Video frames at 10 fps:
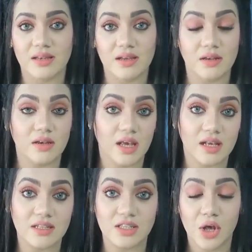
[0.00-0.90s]
it
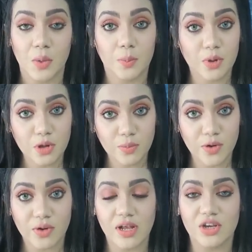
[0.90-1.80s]
contains
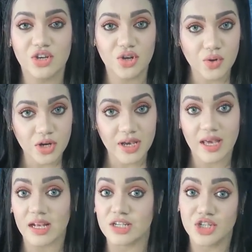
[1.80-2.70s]
bilberry,
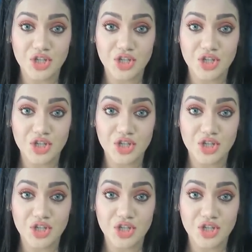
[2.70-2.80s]
sugarcane,